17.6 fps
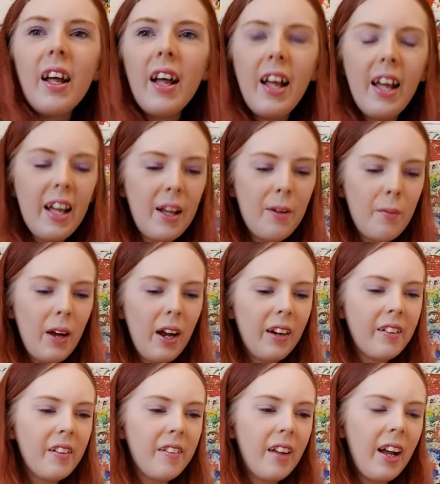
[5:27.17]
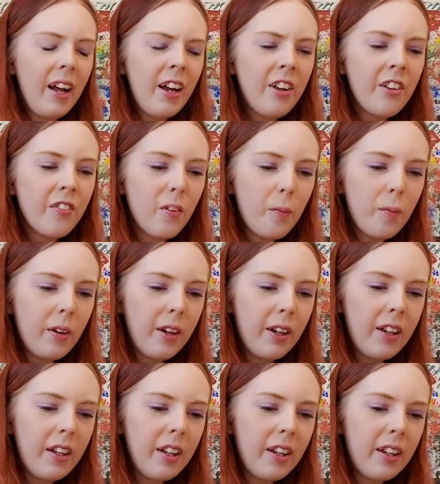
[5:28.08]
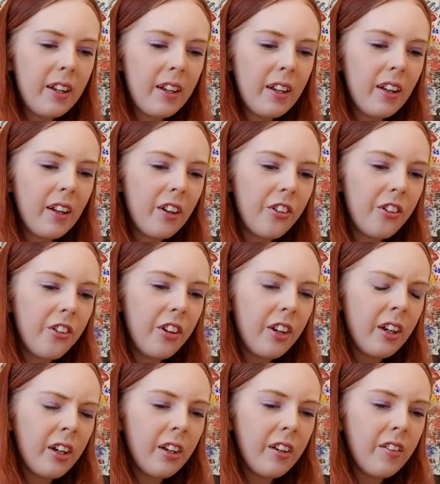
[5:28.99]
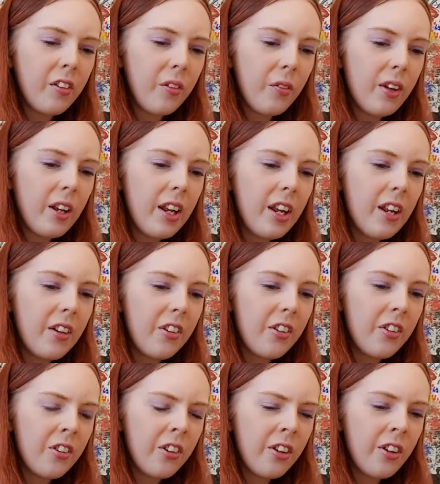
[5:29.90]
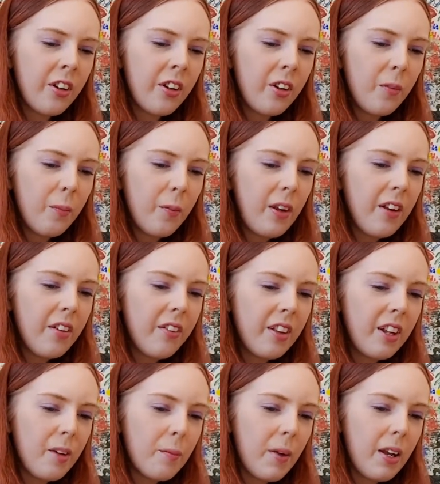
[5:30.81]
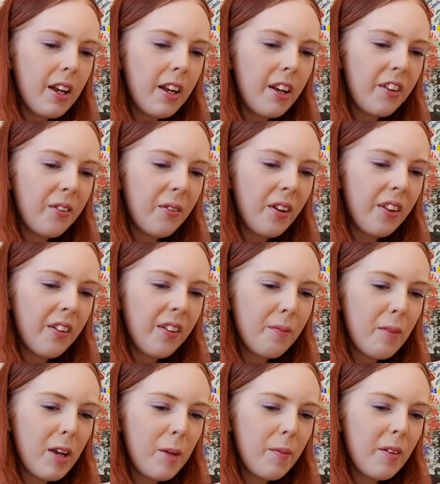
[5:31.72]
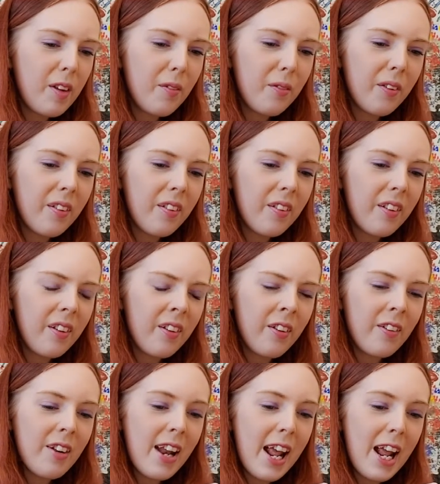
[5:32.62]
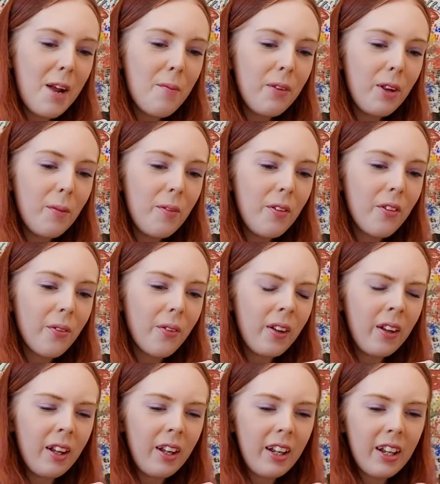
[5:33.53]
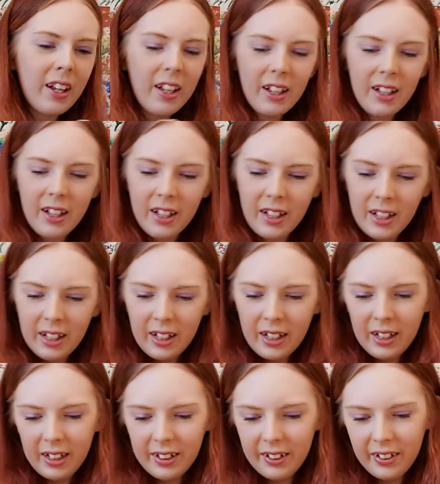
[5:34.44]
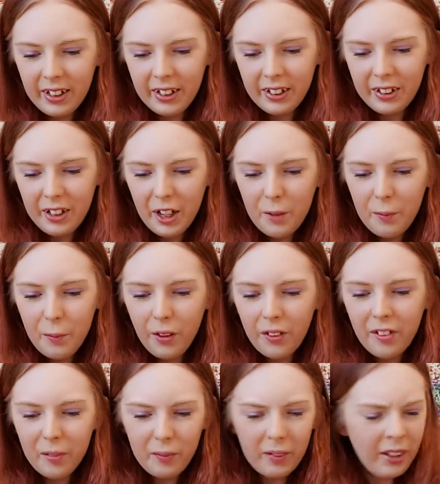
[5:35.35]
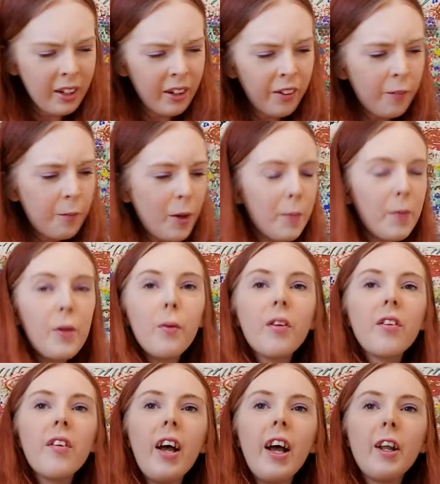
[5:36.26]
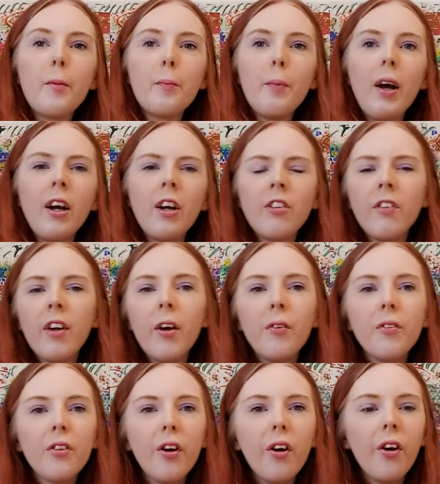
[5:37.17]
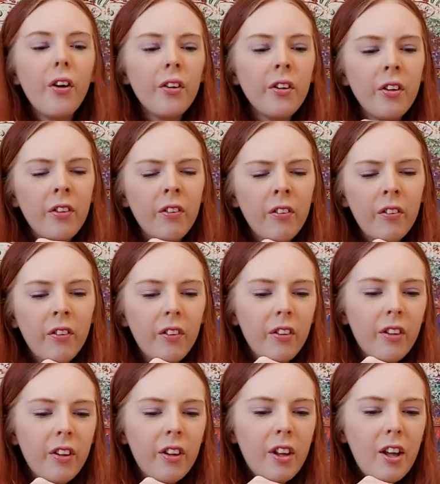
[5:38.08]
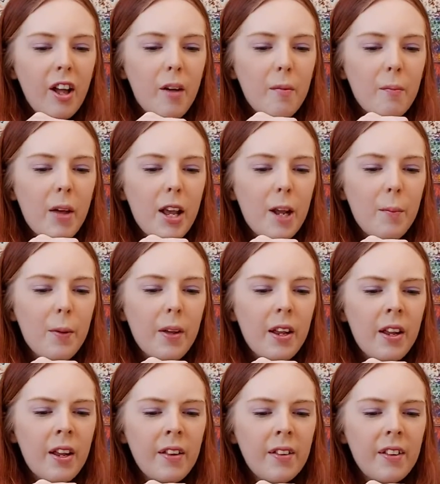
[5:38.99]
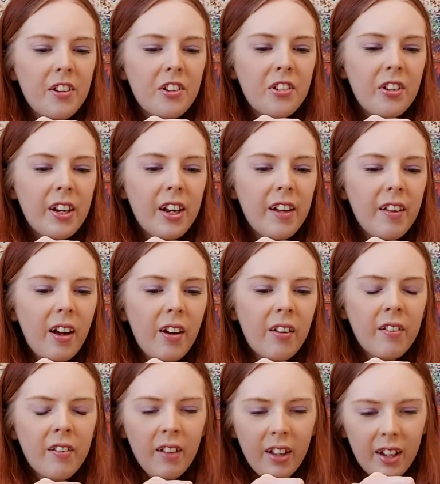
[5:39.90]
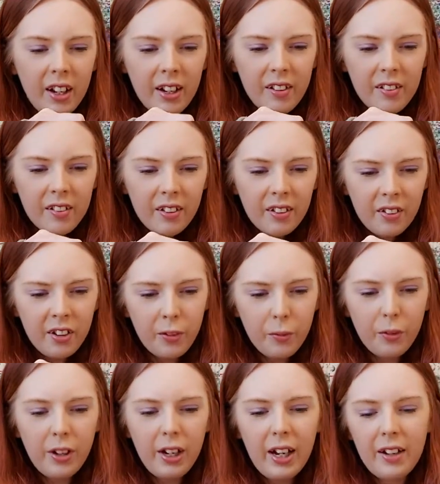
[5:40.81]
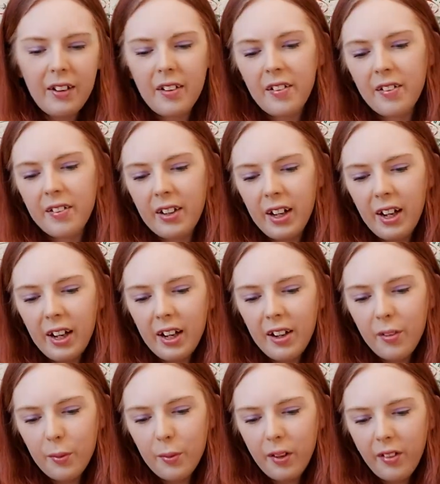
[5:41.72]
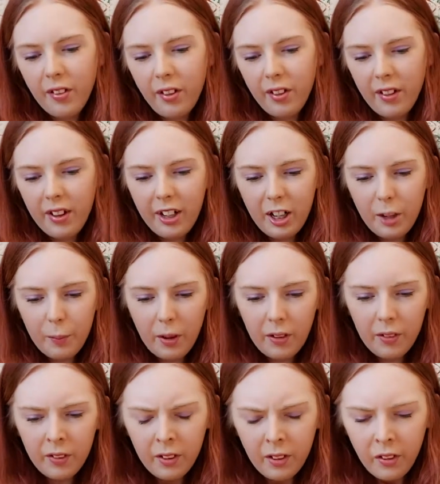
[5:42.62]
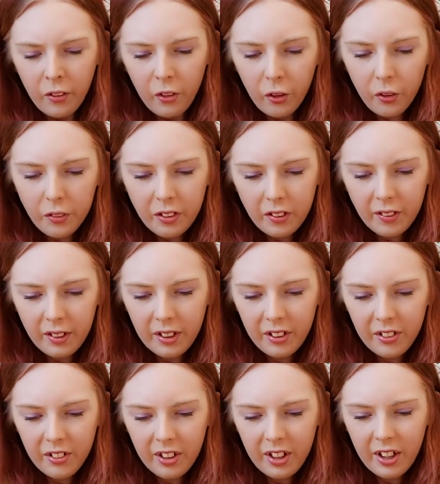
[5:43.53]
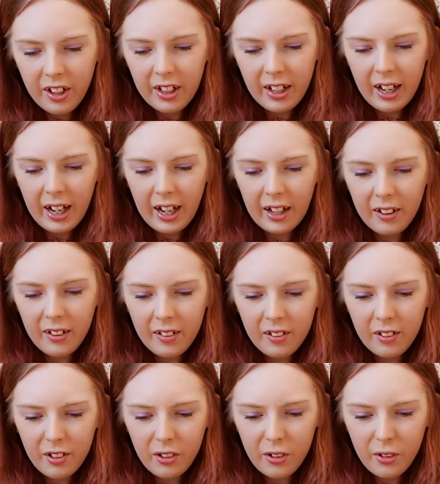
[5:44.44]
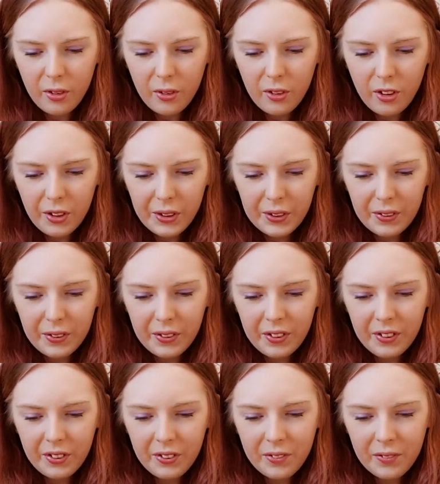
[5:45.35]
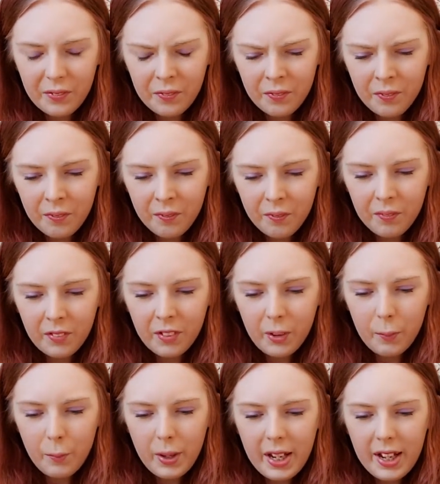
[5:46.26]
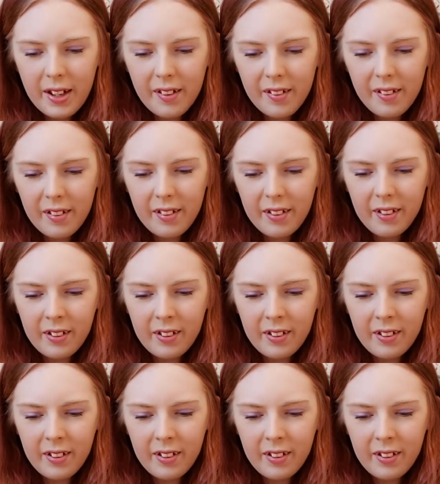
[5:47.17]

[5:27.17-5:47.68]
act as eyes for my little chick. So each piece that you make as well, maybe you want to name them as well, like I don't know, possibly, or maybe you want to add a background on, or maybe this chick is outside, so you want to add the sky as well. So think about other things that you can add to your piece.